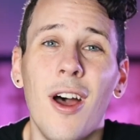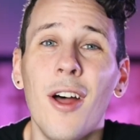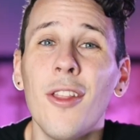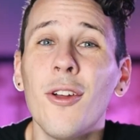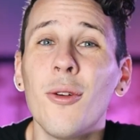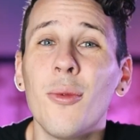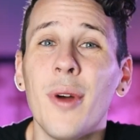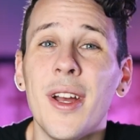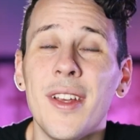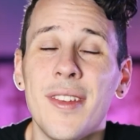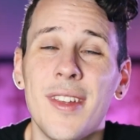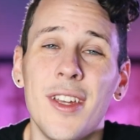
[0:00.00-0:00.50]

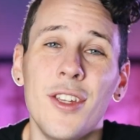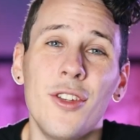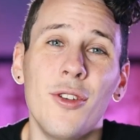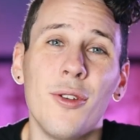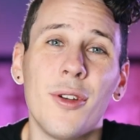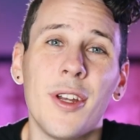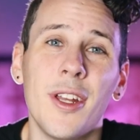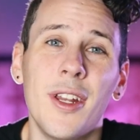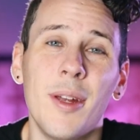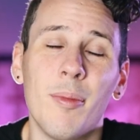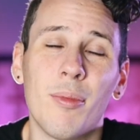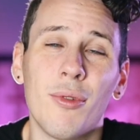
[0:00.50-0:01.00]
other ways that you
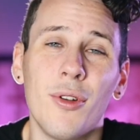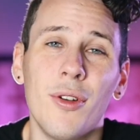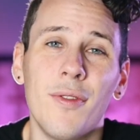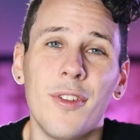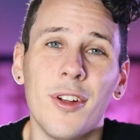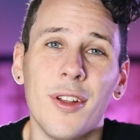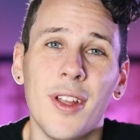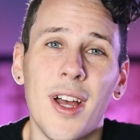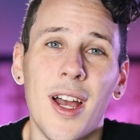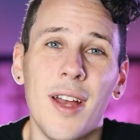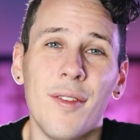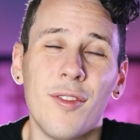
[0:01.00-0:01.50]
can improve
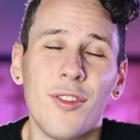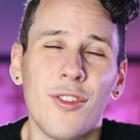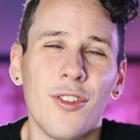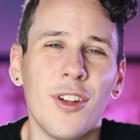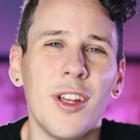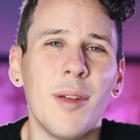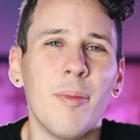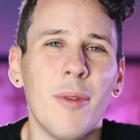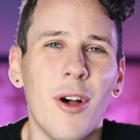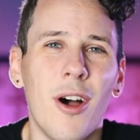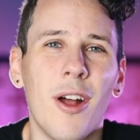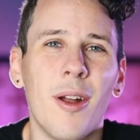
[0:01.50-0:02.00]
your live
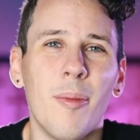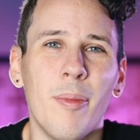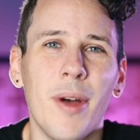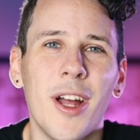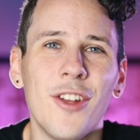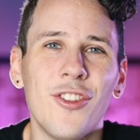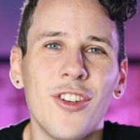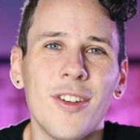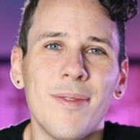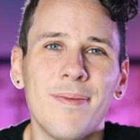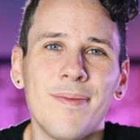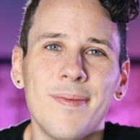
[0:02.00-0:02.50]
stream on a
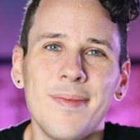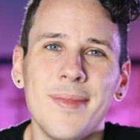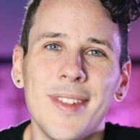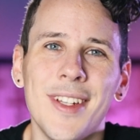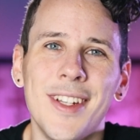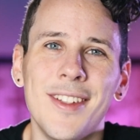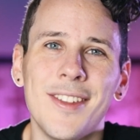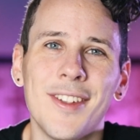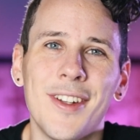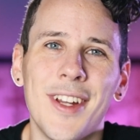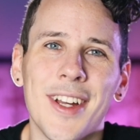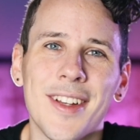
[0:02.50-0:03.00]
budget.
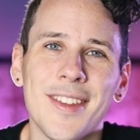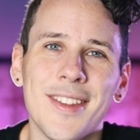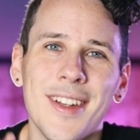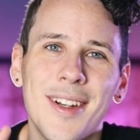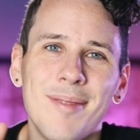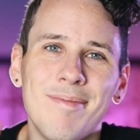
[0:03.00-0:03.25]
Until next